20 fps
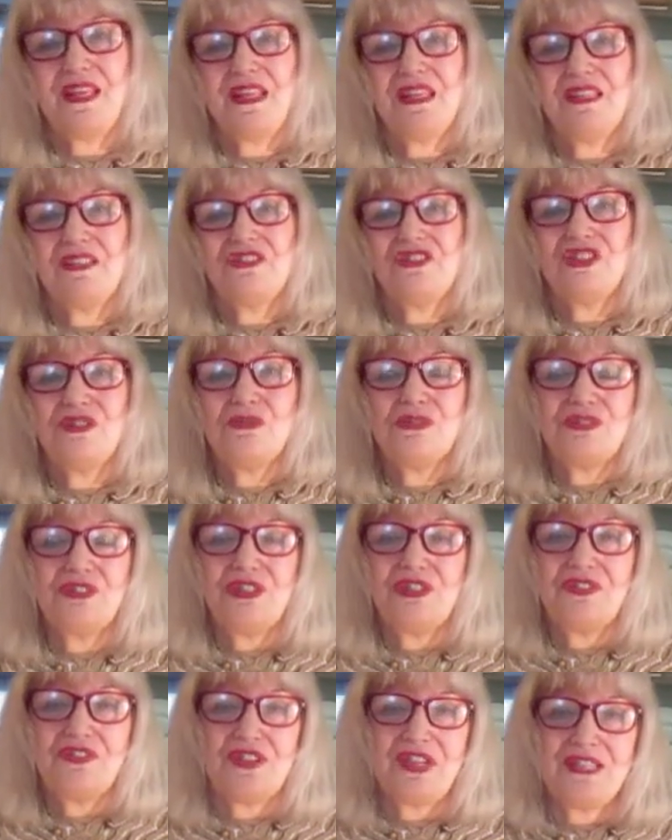she was
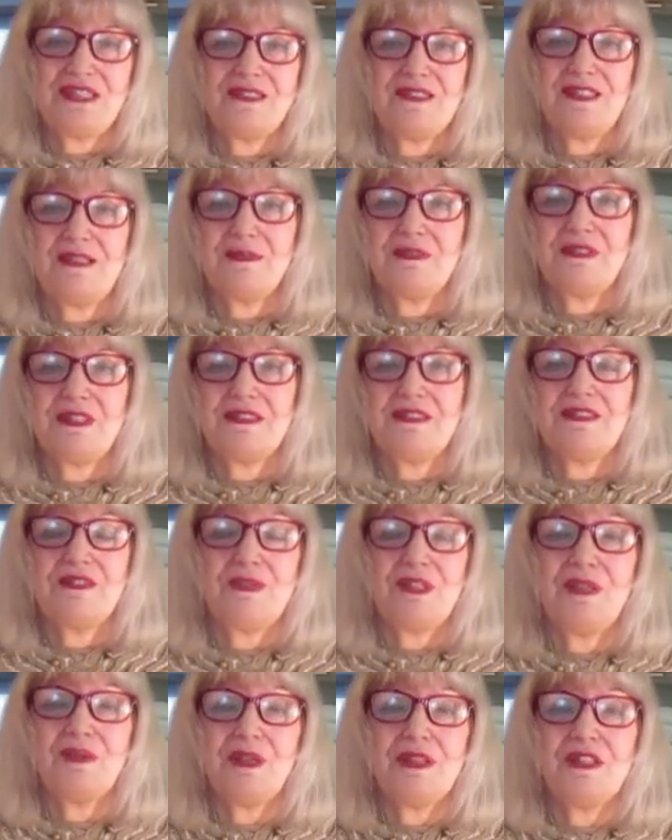very fascinated with this. So
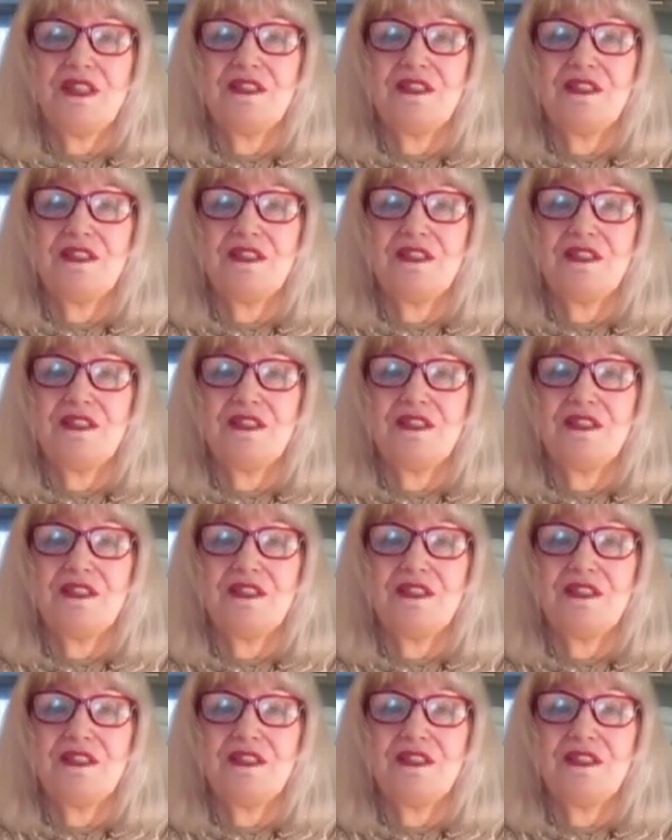anyway,